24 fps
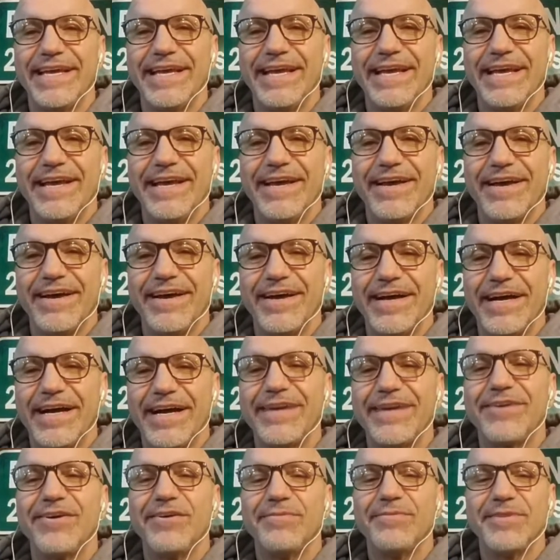I
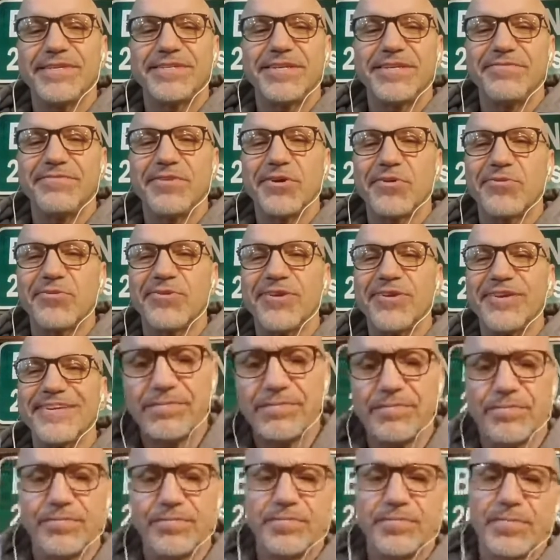call myself a grunt.
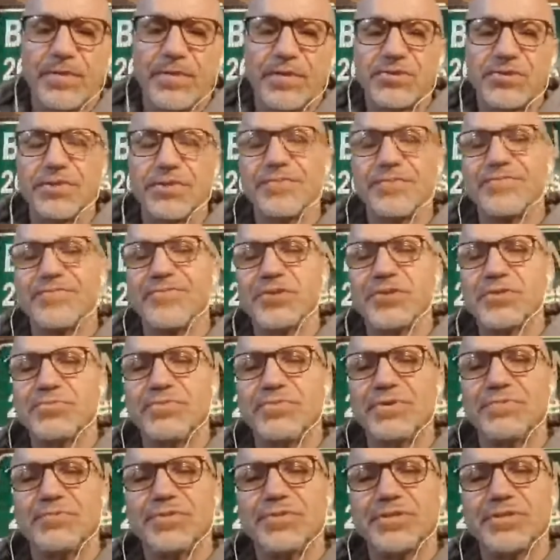So the first one was so